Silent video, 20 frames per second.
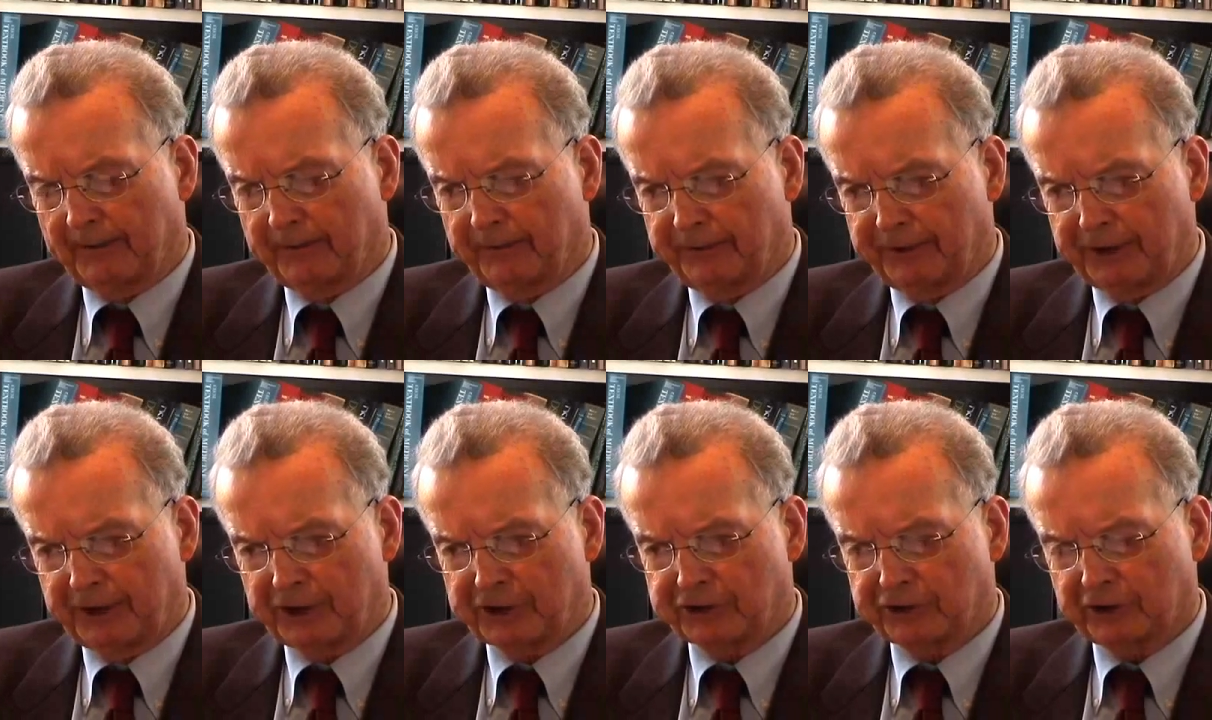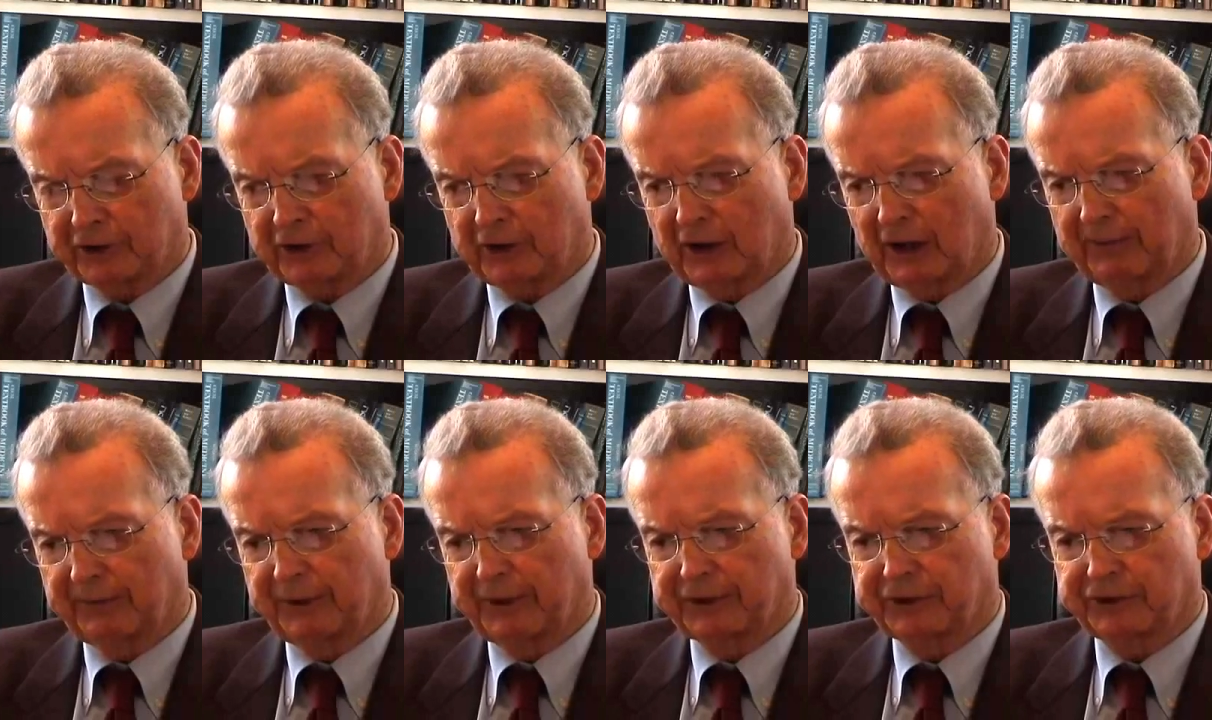These are the
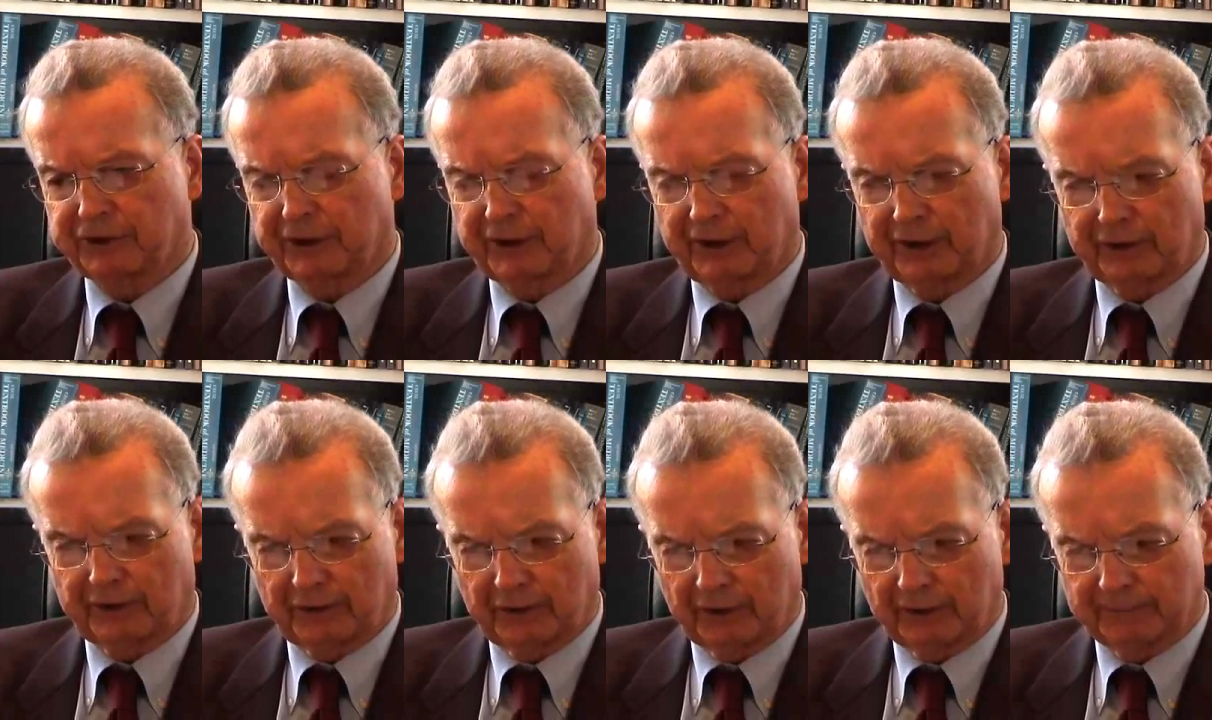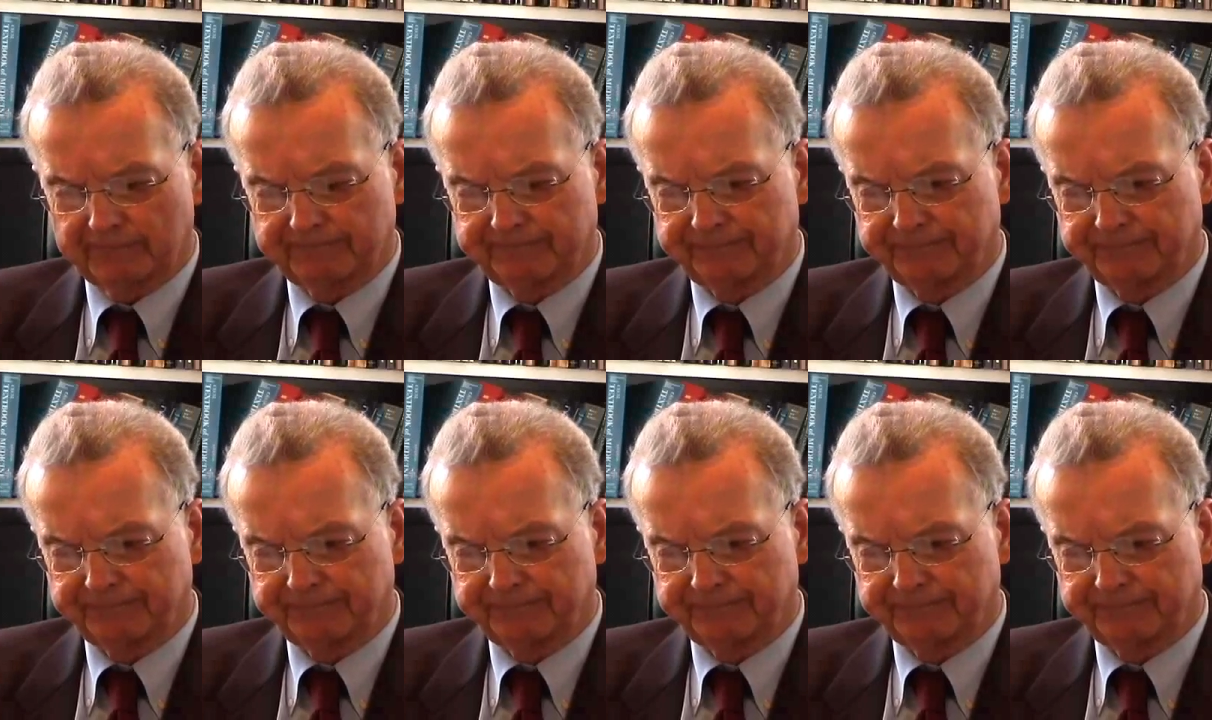comments that I heard.